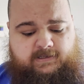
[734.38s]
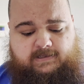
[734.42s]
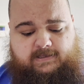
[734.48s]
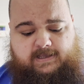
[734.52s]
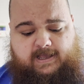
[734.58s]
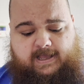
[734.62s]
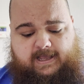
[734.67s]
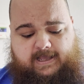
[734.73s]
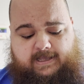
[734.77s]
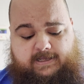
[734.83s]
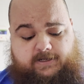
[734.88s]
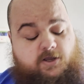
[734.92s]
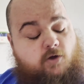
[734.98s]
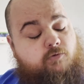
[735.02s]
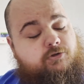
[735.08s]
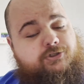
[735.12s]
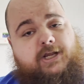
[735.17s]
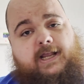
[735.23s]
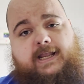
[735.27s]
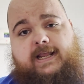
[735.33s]

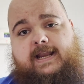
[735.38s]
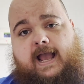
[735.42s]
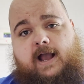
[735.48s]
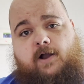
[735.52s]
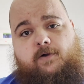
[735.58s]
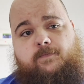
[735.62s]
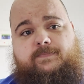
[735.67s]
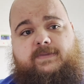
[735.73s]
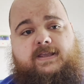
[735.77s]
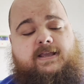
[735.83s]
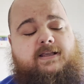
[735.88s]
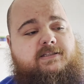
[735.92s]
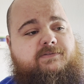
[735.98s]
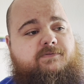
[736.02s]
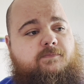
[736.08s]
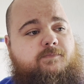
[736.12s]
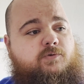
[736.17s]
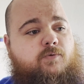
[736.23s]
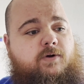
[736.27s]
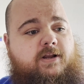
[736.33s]
Go check it out. It's
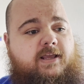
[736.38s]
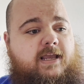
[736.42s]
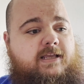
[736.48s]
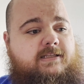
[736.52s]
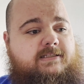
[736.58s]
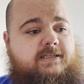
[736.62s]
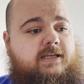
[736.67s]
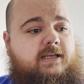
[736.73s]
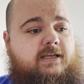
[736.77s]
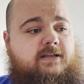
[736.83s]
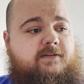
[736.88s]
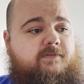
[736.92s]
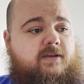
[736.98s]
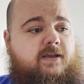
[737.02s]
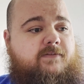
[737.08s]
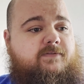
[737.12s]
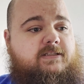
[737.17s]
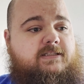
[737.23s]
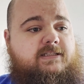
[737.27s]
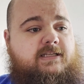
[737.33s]
from 2018 if you
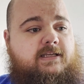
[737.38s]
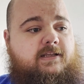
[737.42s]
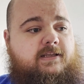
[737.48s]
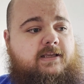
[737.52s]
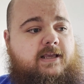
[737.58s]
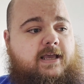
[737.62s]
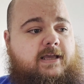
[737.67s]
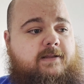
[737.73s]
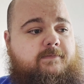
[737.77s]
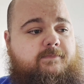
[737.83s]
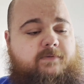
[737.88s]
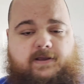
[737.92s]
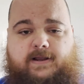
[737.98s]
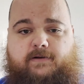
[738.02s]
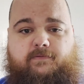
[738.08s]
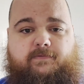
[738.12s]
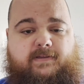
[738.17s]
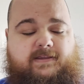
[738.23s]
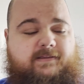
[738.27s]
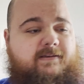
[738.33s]
haven't seen it yet.
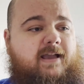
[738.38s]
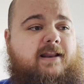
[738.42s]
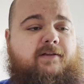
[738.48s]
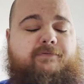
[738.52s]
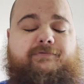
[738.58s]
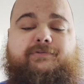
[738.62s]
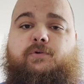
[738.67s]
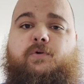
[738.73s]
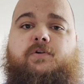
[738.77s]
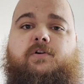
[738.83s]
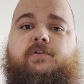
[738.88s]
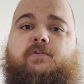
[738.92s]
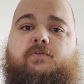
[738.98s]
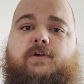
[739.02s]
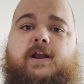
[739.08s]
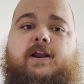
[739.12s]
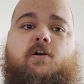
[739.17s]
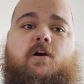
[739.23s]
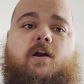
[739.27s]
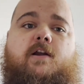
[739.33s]
It kind of flew under the
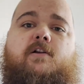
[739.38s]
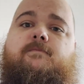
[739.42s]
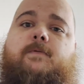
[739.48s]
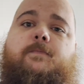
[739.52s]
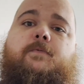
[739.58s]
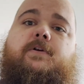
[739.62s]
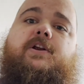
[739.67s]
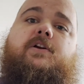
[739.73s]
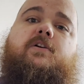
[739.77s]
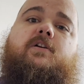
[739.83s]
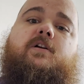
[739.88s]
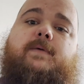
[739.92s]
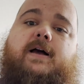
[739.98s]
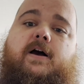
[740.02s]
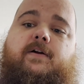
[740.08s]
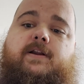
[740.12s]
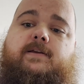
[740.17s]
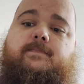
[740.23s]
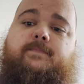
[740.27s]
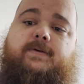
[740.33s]
radar. I don't remember hearing
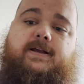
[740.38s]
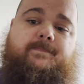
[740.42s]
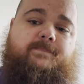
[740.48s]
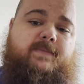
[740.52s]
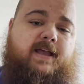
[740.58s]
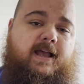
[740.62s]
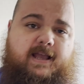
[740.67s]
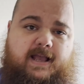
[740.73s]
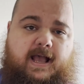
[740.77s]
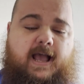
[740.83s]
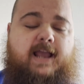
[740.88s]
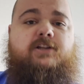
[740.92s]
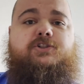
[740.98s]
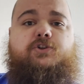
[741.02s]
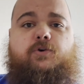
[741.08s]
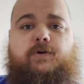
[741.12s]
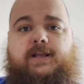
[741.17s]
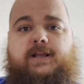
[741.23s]
about it, but I enjoyed